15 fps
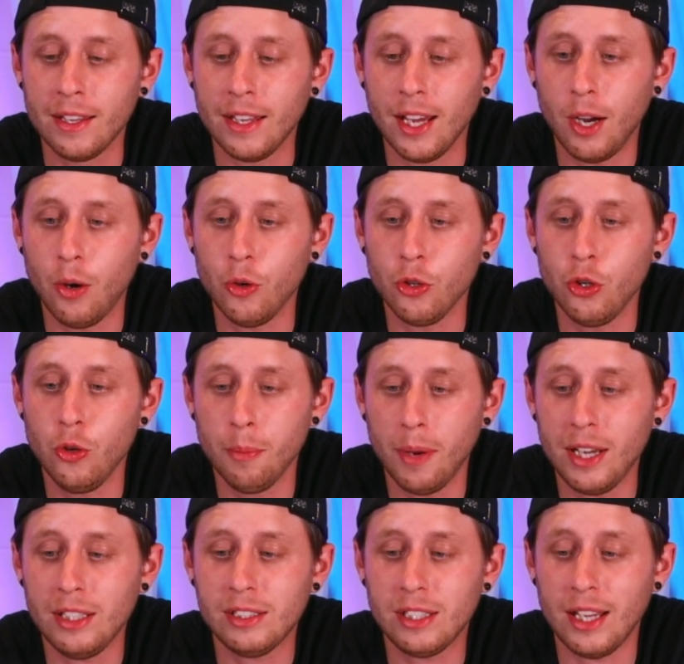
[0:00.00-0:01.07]
Now you
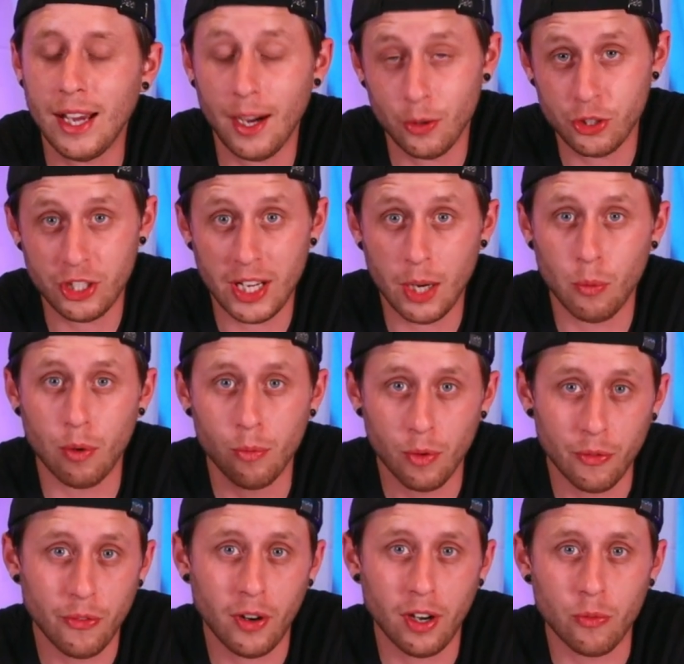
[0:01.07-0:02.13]
may see LGA
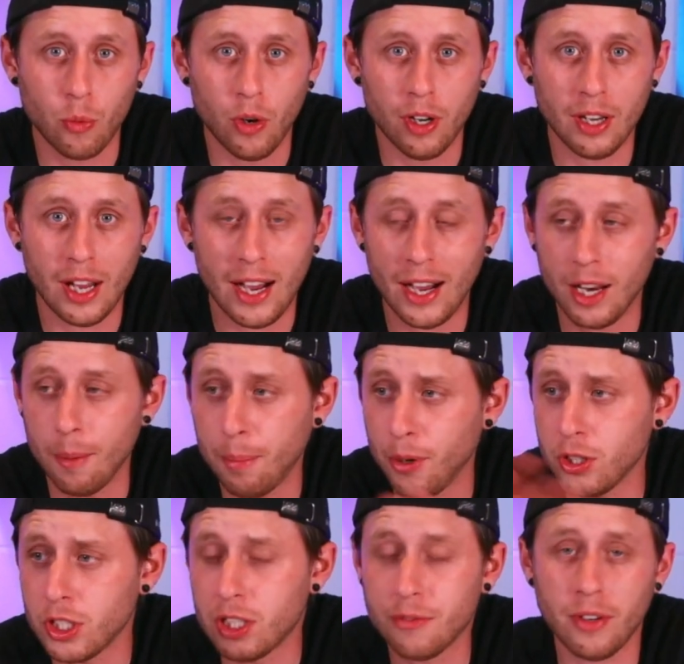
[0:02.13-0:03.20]
1151 and a
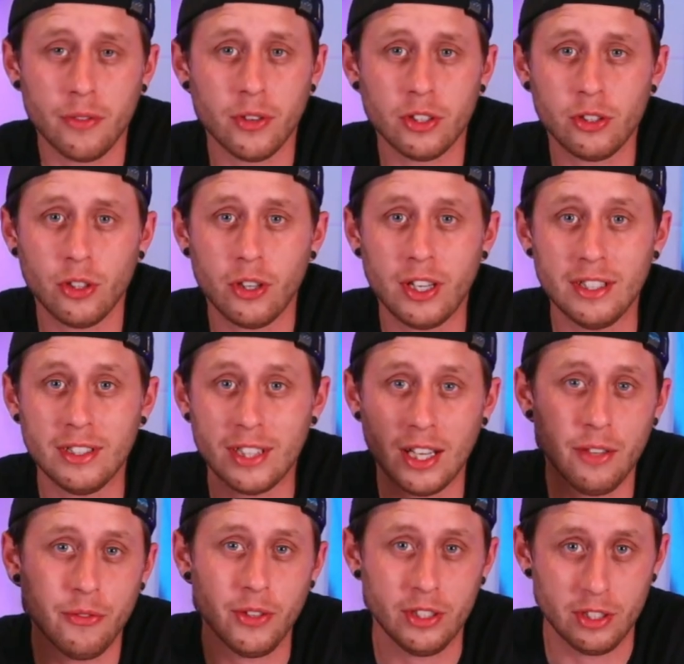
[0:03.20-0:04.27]
bunch of other sockets that
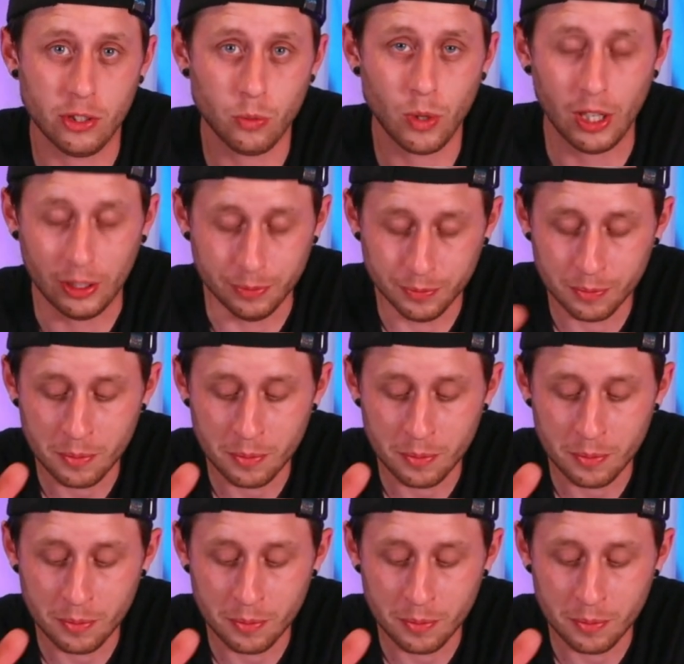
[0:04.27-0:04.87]
it fits as well.